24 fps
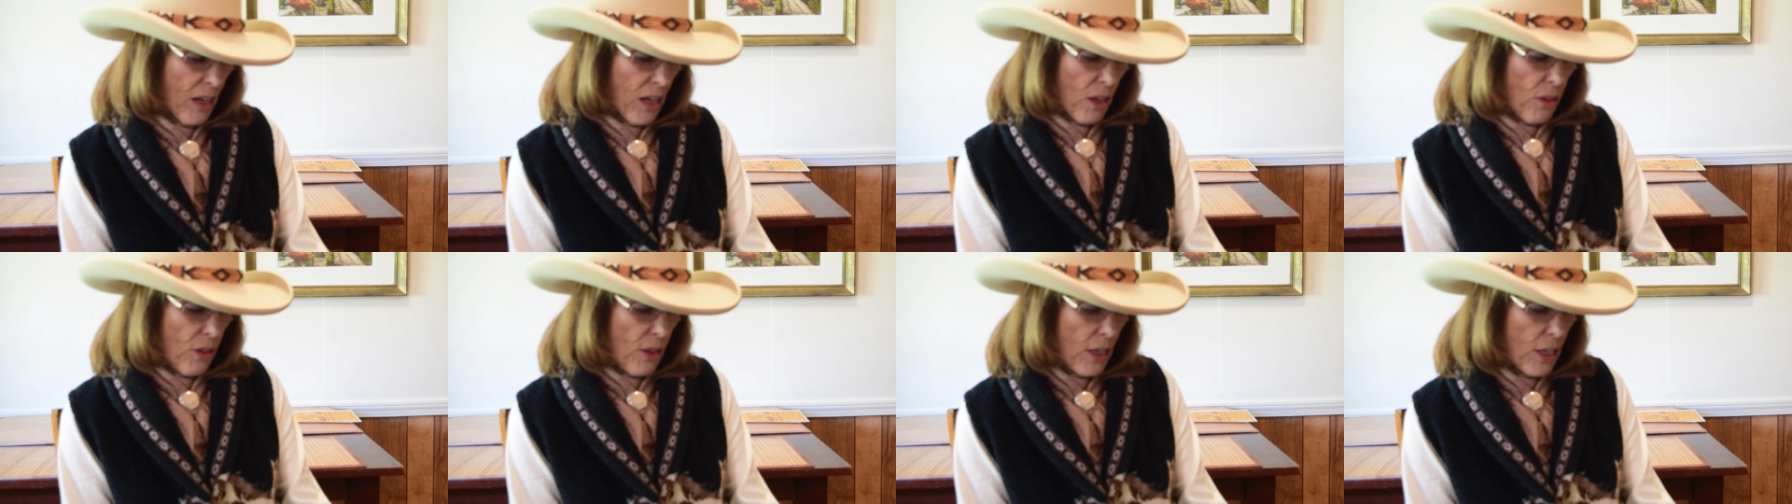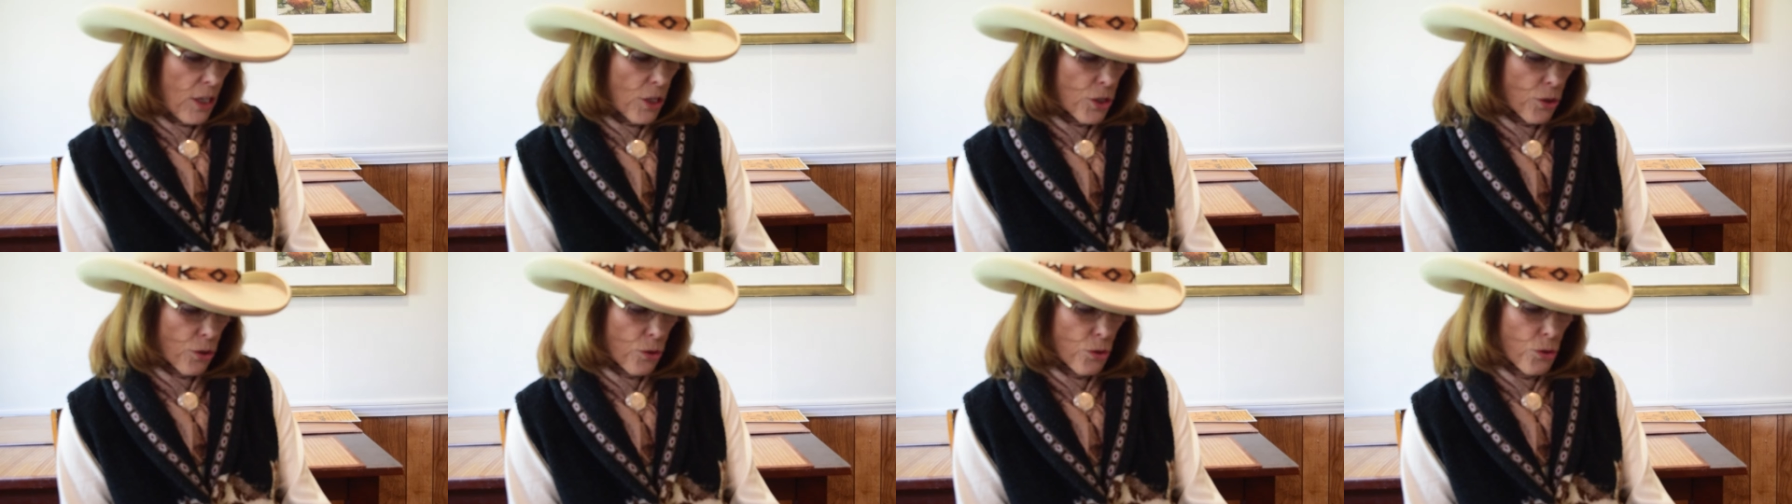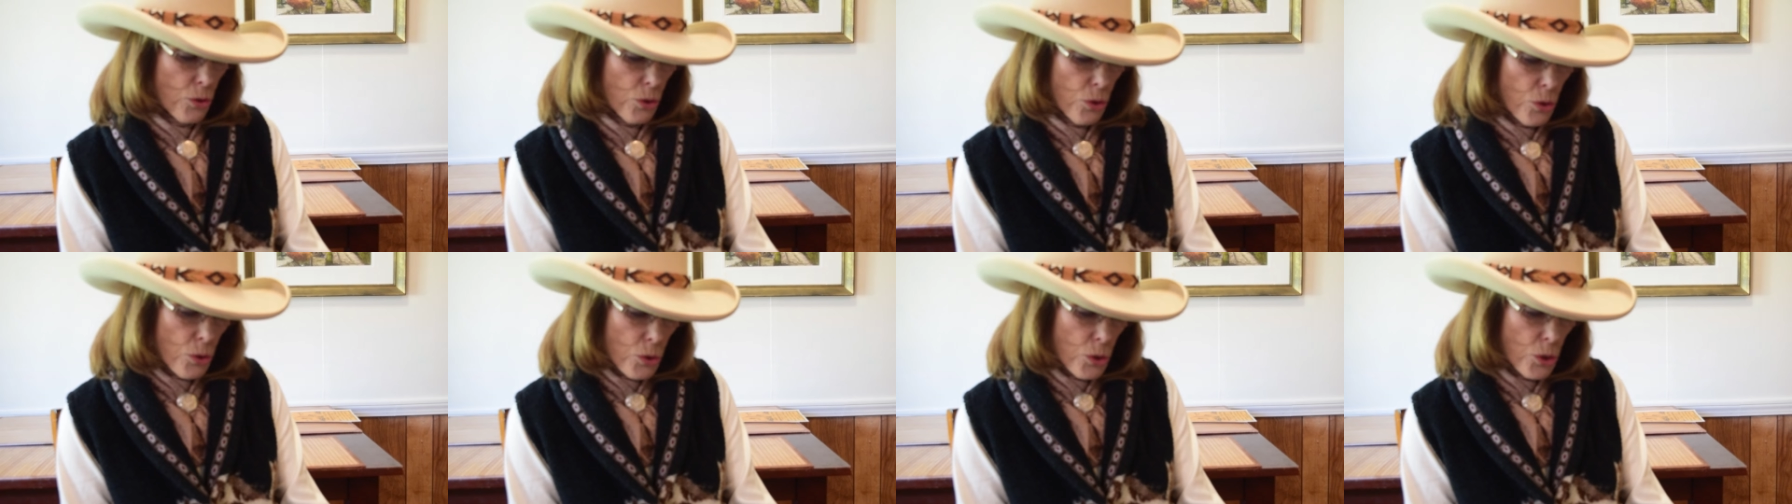These are
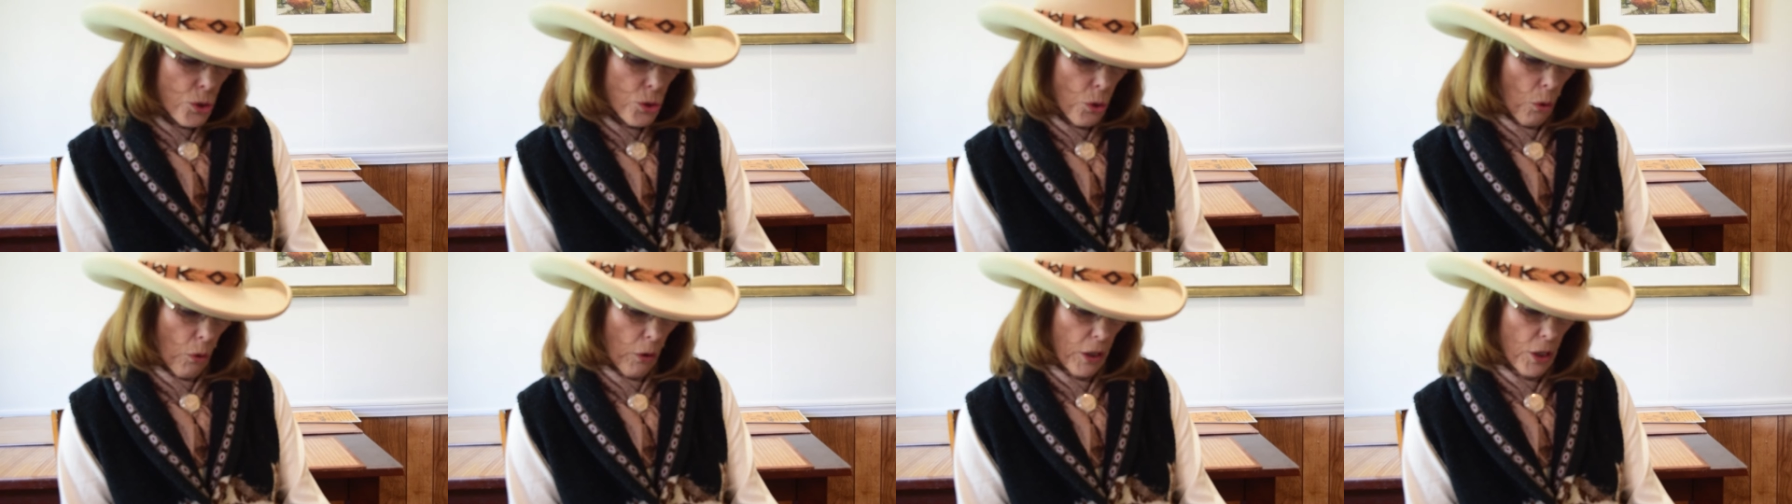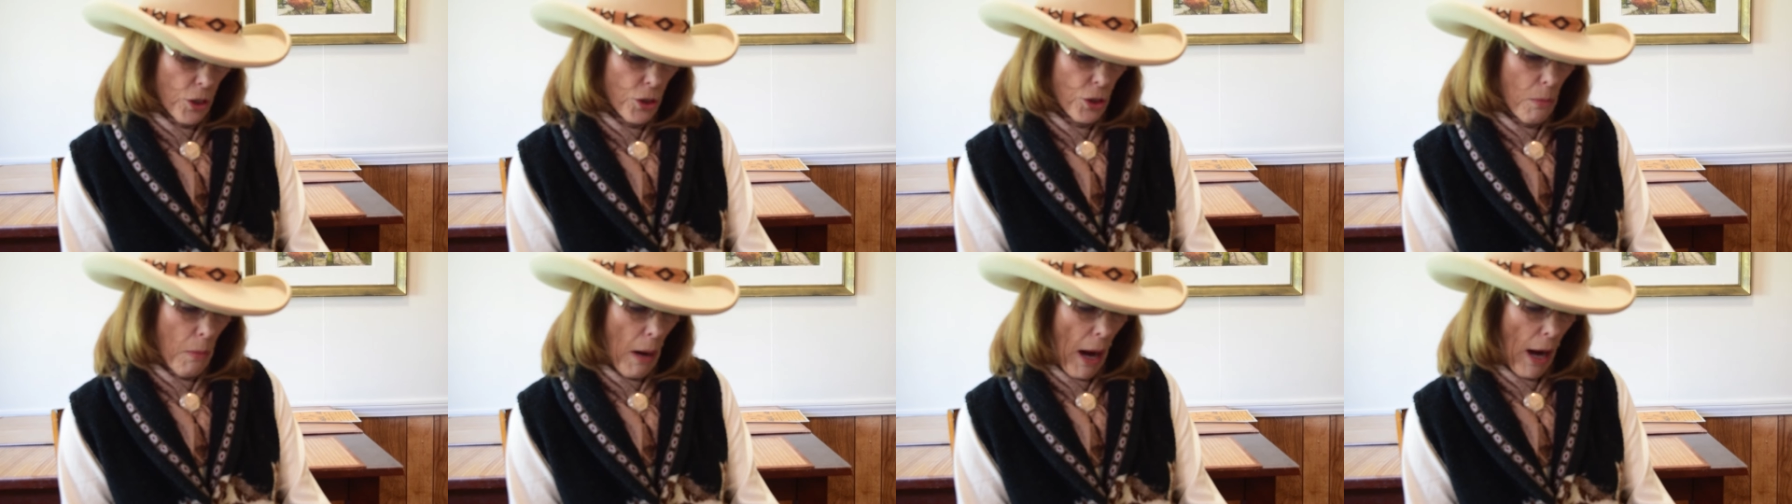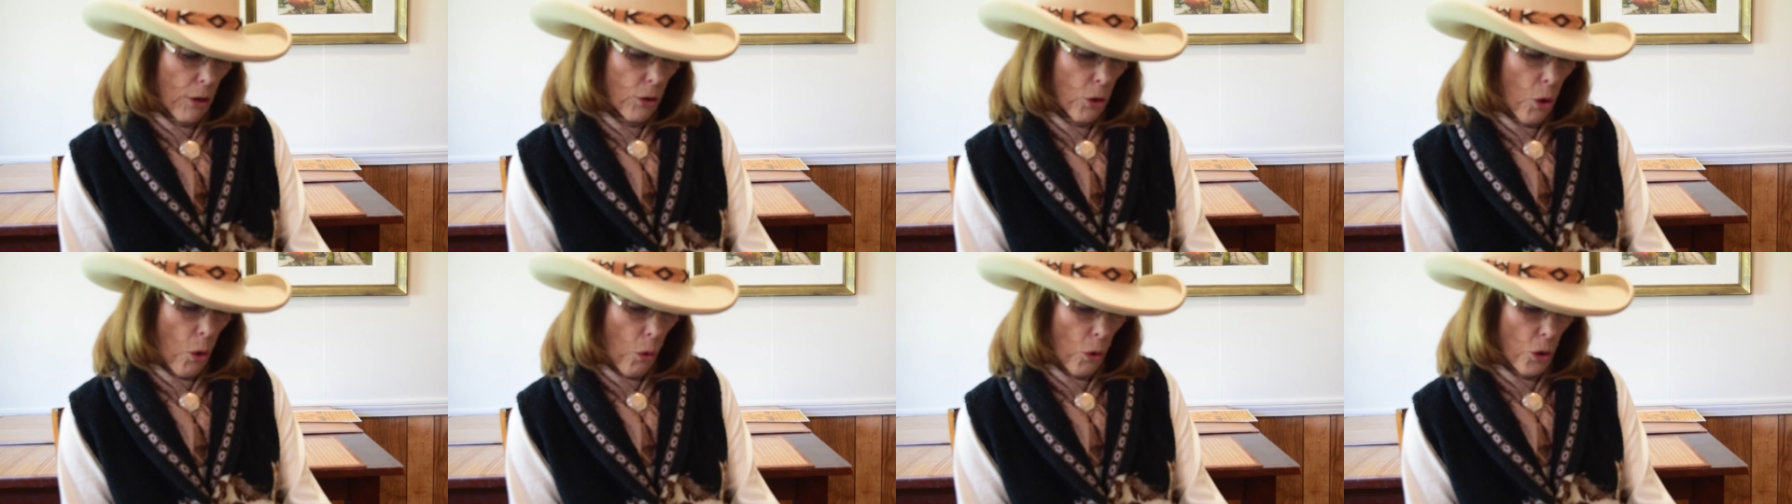true stories
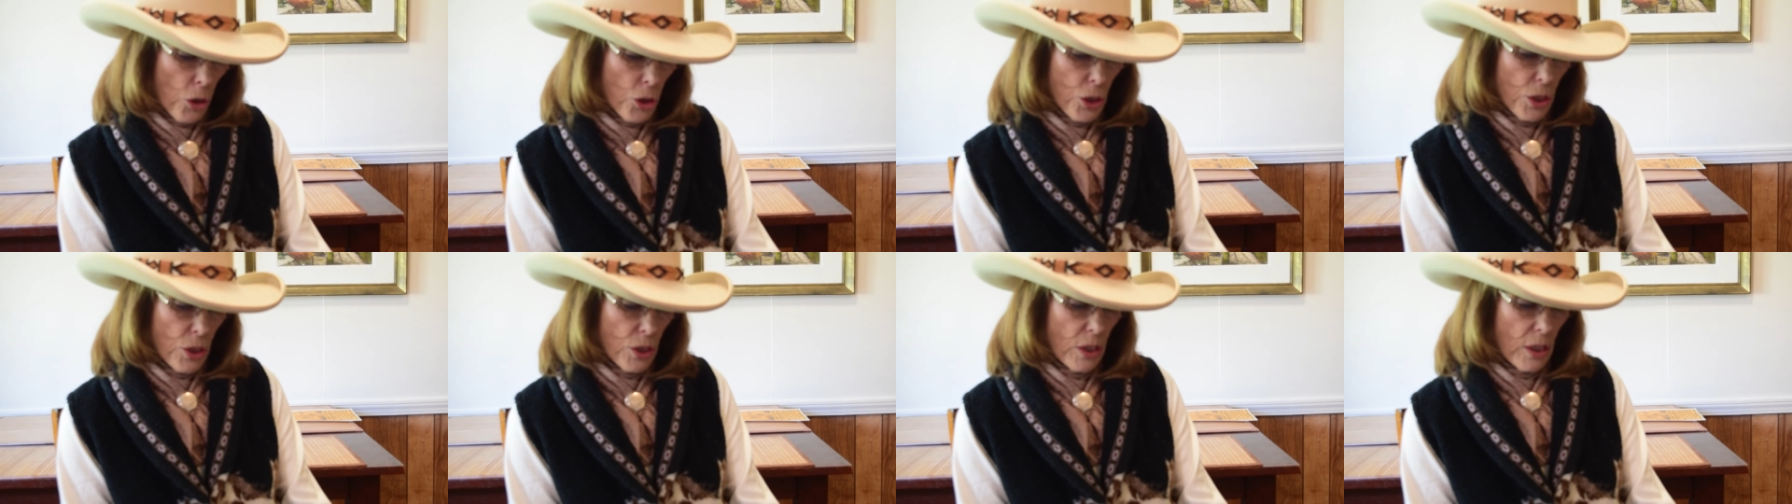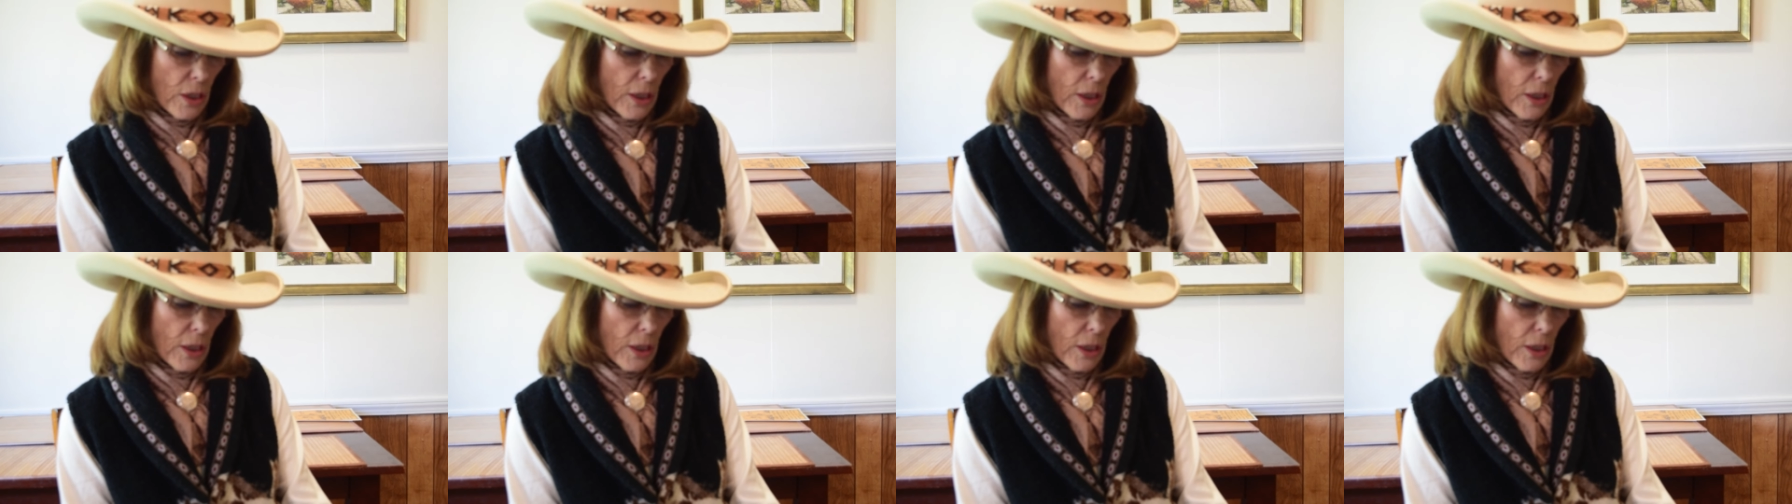about horses